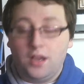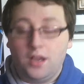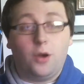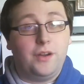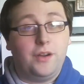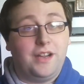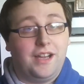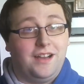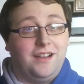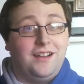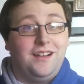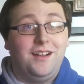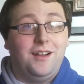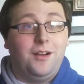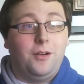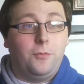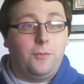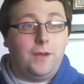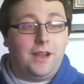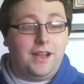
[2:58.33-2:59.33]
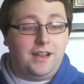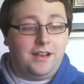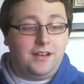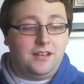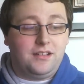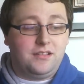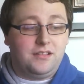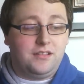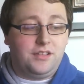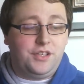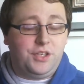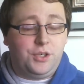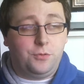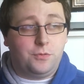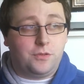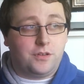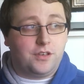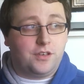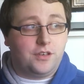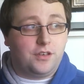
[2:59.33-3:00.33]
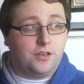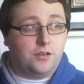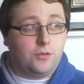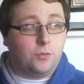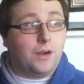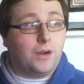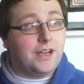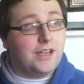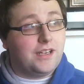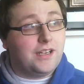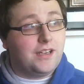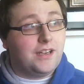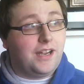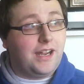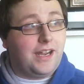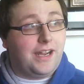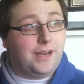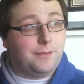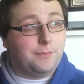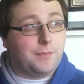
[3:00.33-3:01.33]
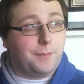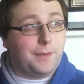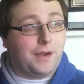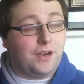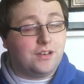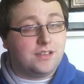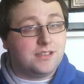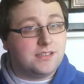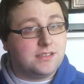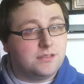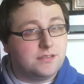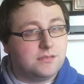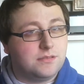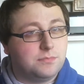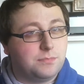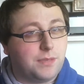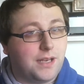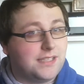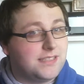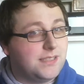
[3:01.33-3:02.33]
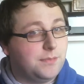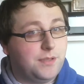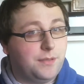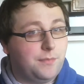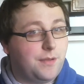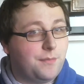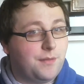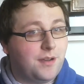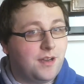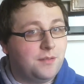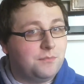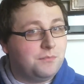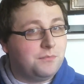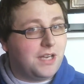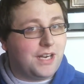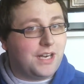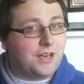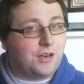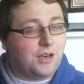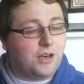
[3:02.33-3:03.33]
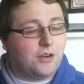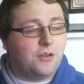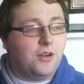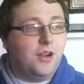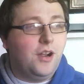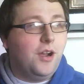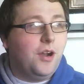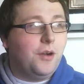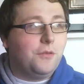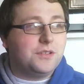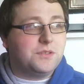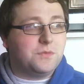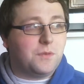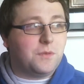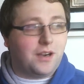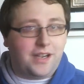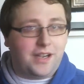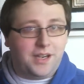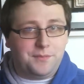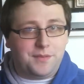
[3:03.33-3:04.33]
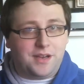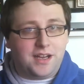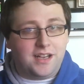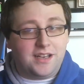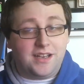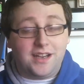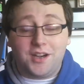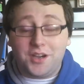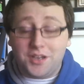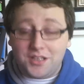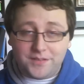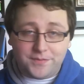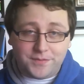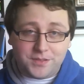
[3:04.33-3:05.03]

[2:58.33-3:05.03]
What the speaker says: yeah, when you were quiet and my parents, possibly my mom, I don't know, was walking by, I heard the